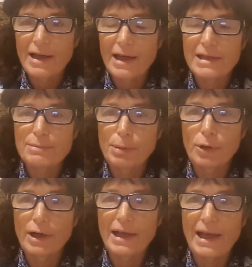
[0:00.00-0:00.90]

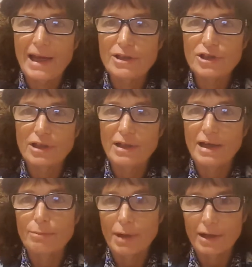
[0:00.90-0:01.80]
Exploring Ancient
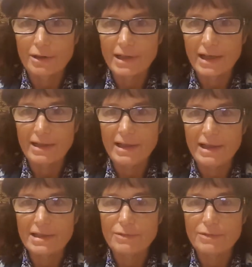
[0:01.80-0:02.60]
and Modern Techniques